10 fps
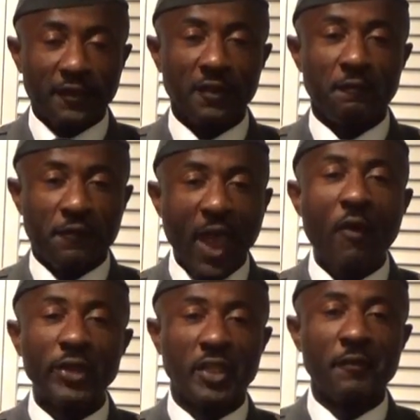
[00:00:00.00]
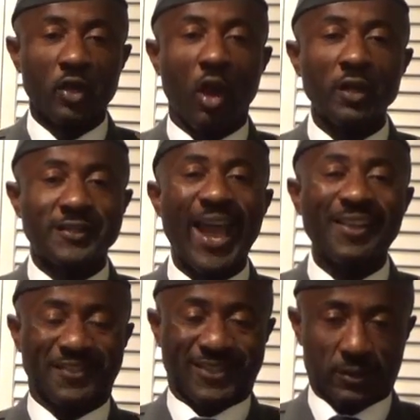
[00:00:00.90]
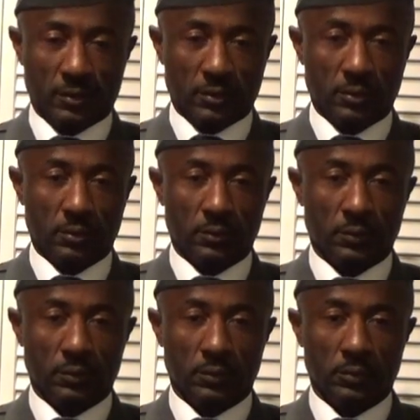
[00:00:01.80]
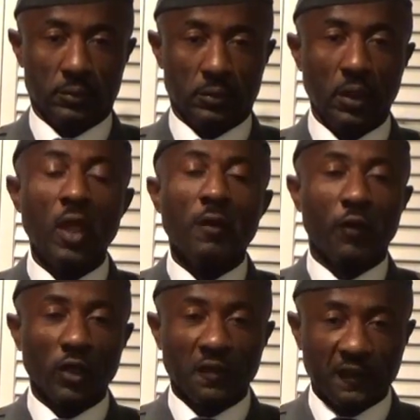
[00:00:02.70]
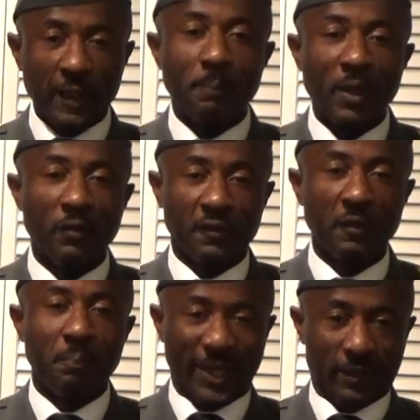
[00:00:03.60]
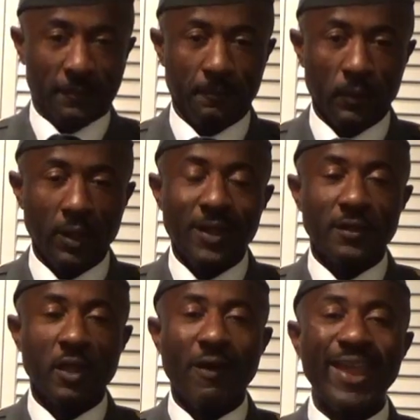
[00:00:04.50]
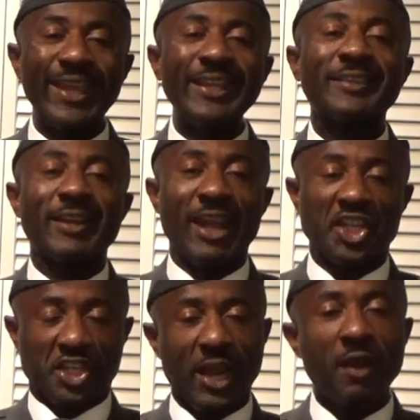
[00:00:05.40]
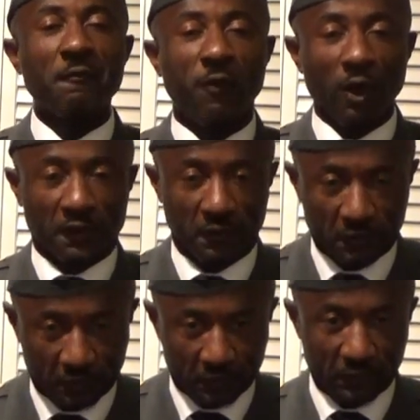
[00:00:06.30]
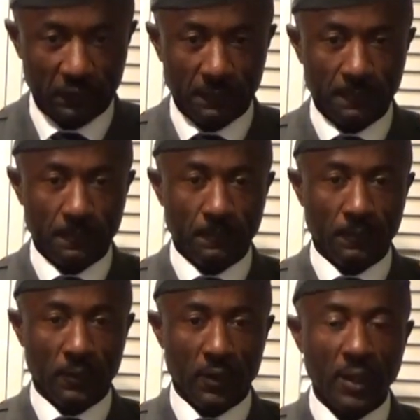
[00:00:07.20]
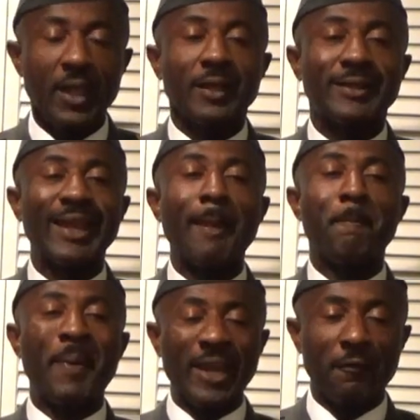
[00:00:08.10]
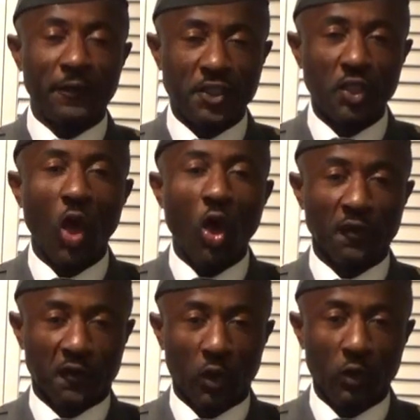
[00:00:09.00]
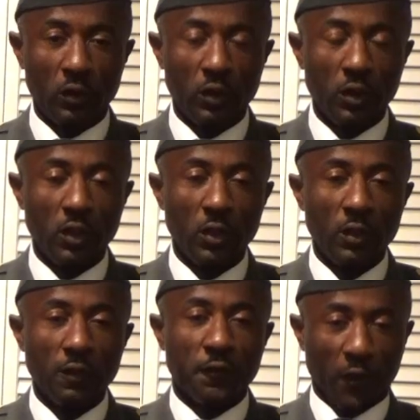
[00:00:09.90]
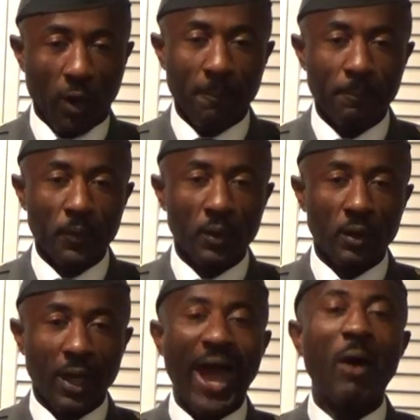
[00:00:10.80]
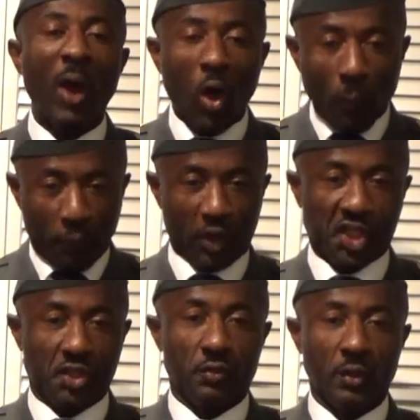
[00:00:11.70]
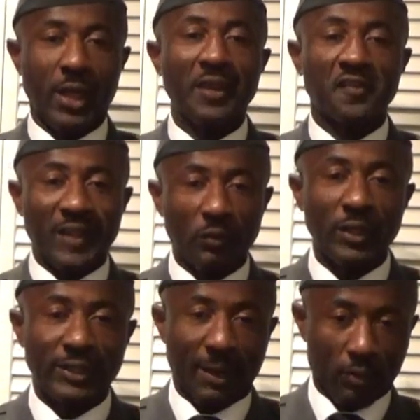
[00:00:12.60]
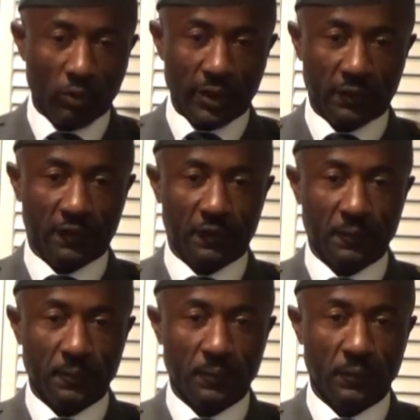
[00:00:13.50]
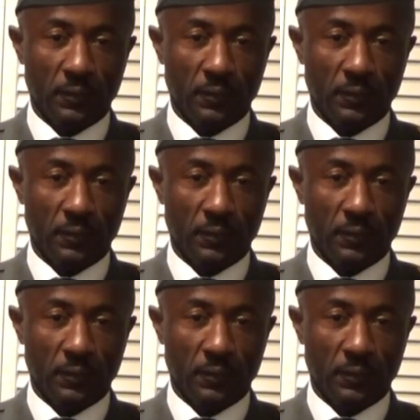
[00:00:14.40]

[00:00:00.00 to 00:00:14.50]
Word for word: It's a very difficult task for the simple reason being there are international forces that are benefiting also from our oppression as Southern Cameroonians.